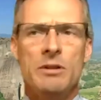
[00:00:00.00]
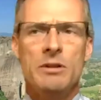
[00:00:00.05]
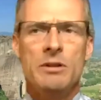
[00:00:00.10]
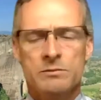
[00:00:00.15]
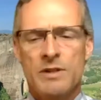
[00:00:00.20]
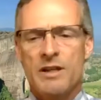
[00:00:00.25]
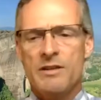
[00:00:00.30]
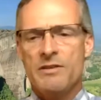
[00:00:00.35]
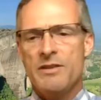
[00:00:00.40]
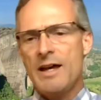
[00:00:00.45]

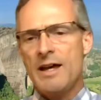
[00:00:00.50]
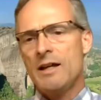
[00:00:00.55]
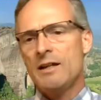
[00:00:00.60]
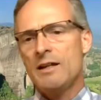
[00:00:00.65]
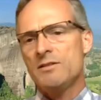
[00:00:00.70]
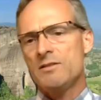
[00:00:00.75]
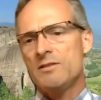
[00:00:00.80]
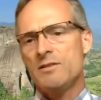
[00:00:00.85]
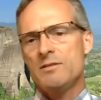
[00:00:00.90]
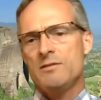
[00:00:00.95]
and
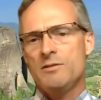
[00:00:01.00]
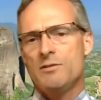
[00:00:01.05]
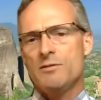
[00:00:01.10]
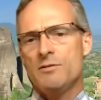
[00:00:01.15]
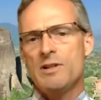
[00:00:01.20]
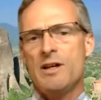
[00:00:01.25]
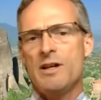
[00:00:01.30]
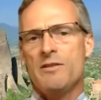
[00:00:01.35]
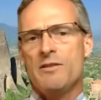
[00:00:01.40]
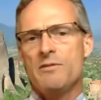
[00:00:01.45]
that you're
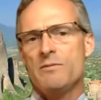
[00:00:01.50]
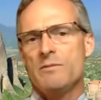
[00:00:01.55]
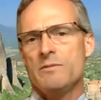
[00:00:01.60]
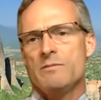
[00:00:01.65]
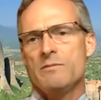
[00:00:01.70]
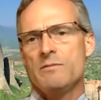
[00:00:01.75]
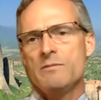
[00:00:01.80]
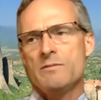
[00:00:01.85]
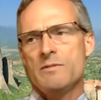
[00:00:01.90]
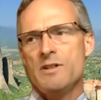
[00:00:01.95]
not
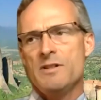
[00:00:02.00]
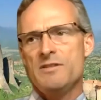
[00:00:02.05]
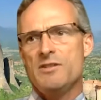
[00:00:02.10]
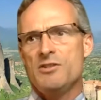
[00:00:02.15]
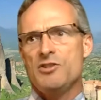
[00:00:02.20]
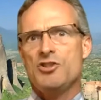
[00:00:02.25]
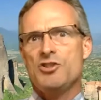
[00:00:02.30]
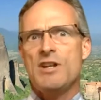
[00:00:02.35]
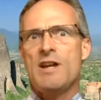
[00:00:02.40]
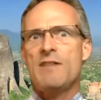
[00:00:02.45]
a
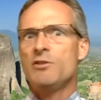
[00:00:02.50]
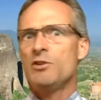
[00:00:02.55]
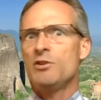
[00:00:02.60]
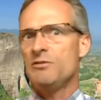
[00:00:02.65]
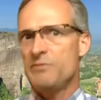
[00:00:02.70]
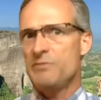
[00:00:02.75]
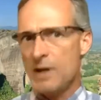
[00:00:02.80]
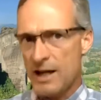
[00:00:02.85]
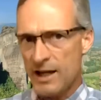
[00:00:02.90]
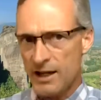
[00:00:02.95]

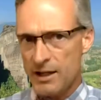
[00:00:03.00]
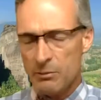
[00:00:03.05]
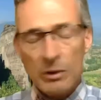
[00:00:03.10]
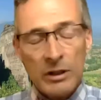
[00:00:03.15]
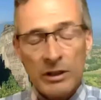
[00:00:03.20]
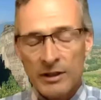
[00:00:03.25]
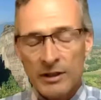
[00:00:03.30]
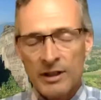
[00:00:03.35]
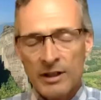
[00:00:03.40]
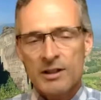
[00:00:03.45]
disheveled vibe,
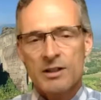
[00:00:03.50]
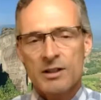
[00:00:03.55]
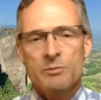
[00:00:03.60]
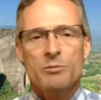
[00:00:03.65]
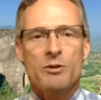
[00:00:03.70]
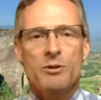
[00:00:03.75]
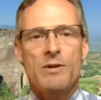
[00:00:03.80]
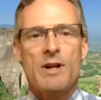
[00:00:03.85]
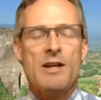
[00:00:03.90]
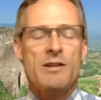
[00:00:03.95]

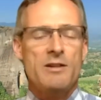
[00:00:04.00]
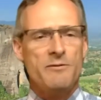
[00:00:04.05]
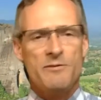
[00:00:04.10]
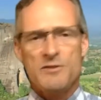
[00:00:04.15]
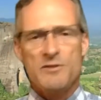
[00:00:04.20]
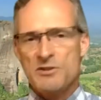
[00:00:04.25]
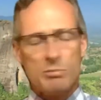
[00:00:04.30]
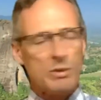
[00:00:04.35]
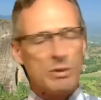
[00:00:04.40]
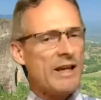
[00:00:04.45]
but rather if
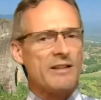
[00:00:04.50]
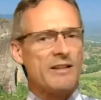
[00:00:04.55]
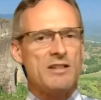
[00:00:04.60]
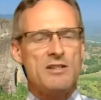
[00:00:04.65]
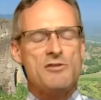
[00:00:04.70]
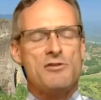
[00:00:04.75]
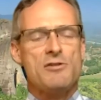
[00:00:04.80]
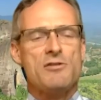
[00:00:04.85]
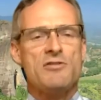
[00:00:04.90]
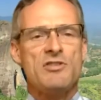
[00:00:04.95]
it's black
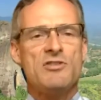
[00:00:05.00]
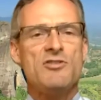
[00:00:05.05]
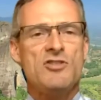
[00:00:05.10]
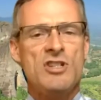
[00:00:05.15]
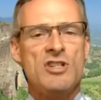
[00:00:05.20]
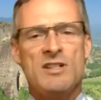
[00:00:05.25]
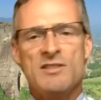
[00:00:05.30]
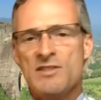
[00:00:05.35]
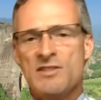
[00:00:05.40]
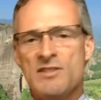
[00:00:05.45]
t-shirts and
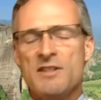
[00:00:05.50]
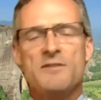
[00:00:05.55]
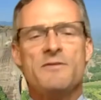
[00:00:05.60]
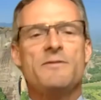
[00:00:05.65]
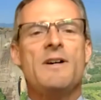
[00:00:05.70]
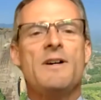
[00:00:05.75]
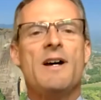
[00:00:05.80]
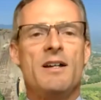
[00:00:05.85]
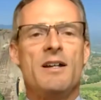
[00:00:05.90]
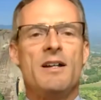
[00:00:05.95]
jeans, that's
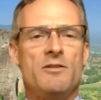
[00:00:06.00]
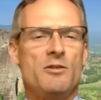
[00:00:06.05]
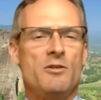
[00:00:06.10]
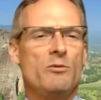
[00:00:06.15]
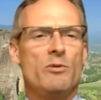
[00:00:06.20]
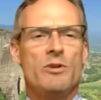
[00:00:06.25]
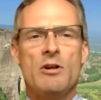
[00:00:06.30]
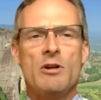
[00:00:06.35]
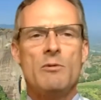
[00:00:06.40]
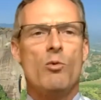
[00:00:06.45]
fine. Don't
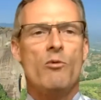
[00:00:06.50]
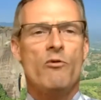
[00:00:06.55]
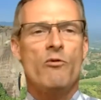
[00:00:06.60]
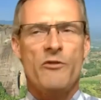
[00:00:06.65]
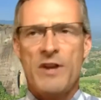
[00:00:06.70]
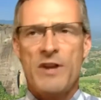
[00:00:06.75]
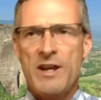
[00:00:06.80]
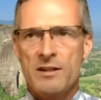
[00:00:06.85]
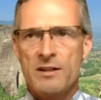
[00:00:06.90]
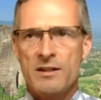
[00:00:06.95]
wear a
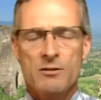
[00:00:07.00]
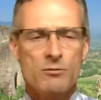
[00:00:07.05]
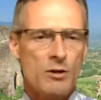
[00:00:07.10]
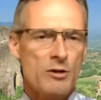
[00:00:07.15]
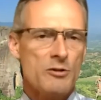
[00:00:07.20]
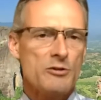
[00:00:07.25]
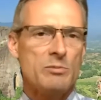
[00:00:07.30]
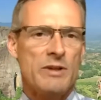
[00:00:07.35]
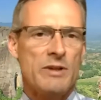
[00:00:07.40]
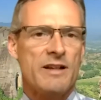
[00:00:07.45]
faded,
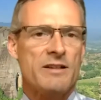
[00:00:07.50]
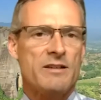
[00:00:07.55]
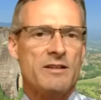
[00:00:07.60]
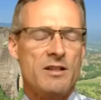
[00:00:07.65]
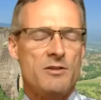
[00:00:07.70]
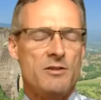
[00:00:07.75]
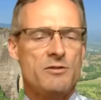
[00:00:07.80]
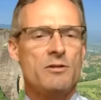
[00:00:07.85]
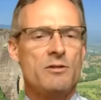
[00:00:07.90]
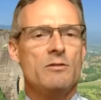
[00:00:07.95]
gross black
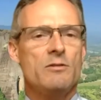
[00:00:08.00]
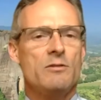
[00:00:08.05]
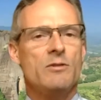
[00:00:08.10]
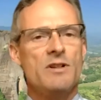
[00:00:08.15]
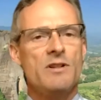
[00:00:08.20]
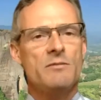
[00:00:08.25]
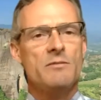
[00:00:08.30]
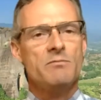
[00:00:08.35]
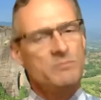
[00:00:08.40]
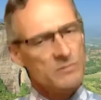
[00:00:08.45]
t-shirt.
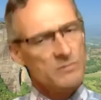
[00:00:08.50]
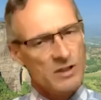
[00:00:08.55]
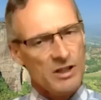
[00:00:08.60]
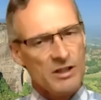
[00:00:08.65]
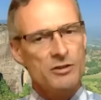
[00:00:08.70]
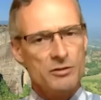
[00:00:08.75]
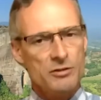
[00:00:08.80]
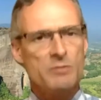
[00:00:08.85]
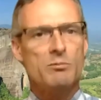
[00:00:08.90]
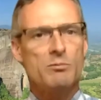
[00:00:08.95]
Wear a
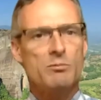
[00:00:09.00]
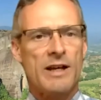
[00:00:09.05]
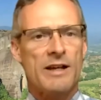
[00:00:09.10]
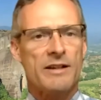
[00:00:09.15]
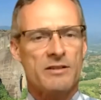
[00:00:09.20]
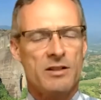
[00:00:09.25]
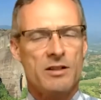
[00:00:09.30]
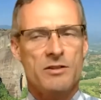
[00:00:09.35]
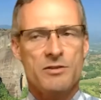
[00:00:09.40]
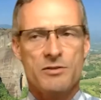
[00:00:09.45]
good
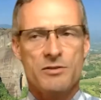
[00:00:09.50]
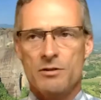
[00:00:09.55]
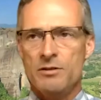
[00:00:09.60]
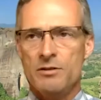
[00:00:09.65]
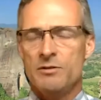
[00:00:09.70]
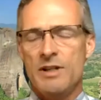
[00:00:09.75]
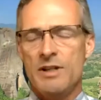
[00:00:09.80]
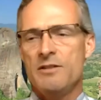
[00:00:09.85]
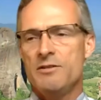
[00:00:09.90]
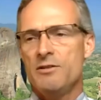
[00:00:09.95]
black
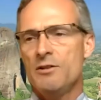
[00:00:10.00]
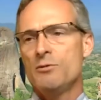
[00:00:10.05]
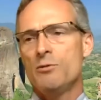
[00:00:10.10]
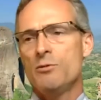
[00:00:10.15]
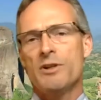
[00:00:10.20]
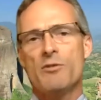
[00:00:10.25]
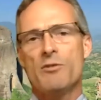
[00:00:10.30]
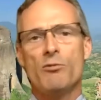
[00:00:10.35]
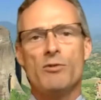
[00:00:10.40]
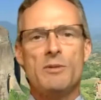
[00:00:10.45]
t-shirt, and don't
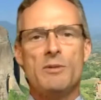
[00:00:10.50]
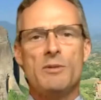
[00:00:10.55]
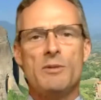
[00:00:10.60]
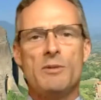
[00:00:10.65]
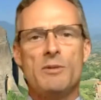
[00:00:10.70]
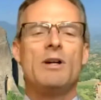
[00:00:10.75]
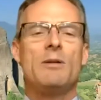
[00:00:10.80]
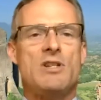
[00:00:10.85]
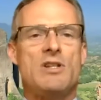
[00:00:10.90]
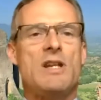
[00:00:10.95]
wear ripped
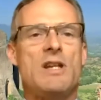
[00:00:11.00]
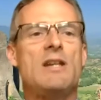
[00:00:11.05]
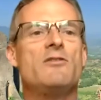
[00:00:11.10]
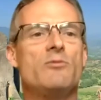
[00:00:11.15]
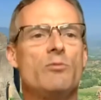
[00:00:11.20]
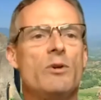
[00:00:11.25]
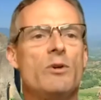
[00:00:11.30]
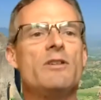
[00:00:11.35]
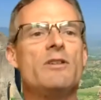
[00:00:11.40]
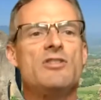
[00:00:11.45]
up
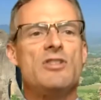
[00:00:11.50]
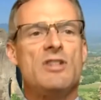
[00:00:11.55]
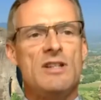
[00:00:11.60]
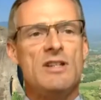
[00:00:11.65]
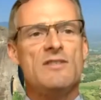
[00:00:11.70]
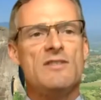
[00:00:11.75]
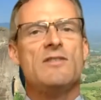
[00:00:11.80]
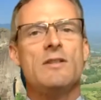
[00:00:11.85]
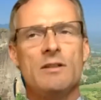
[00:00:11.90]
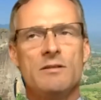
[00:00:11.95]
jeans. Wear
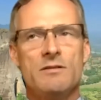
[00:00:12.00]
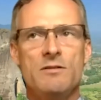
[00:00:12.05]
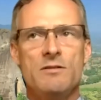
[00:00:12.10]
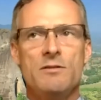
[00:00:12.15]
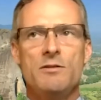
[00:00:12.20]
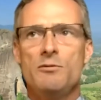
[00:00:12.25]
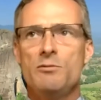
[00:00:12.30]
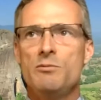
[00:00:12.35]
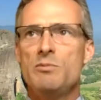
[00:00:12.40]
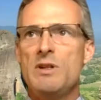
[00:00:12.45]
jeans that
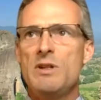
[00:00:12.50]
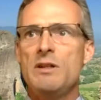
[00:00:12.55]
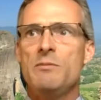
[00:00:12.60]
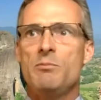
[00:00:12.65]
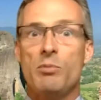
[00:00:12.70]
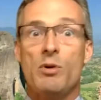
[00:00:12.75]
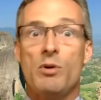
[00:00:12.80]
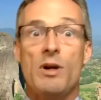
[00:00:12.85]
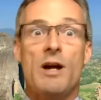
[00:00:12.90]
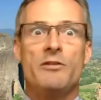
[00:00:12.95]
you'd be
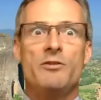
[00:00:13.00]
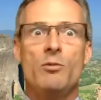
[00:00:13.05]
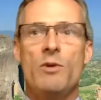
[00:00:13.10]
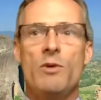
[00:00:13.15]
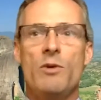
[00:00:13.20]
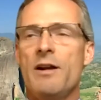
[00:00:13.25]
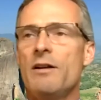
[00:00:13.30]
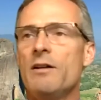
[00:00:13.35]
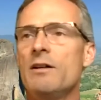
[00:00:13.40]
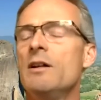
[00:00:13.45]
proud to
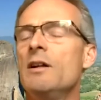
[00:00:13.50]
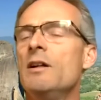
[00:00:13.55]
wear